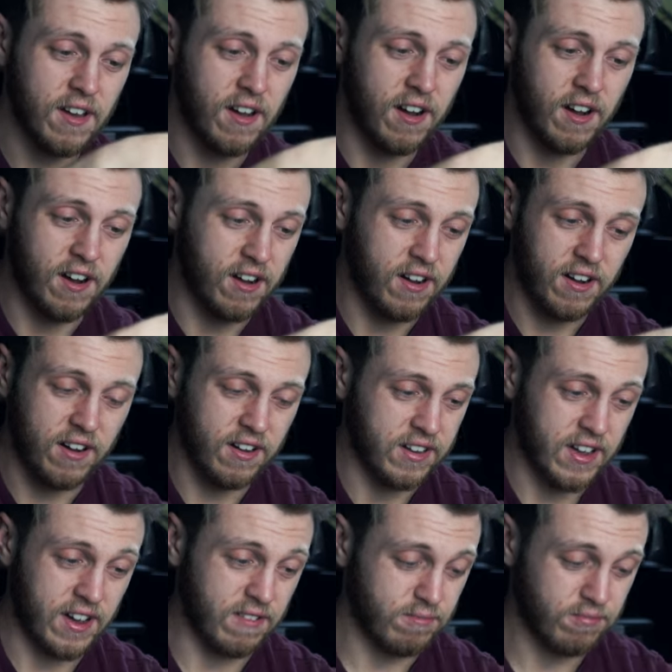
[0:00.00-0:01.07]
Uh,
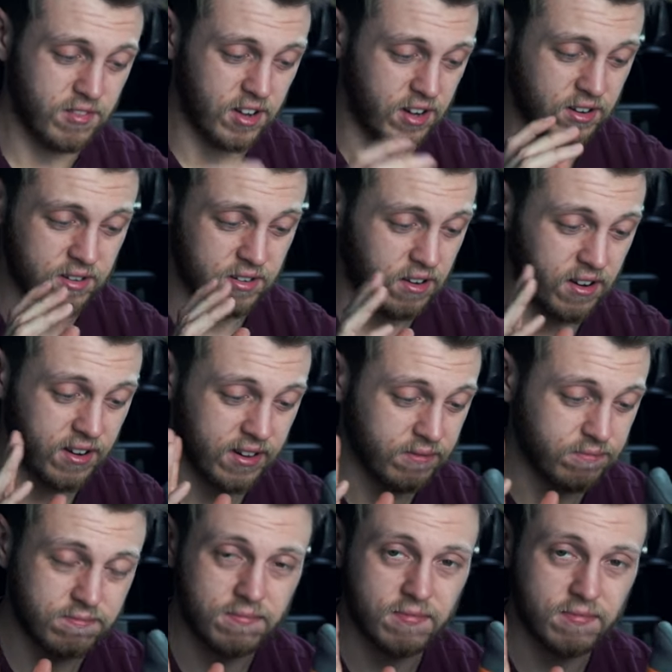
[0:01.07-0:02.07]
yeah, I I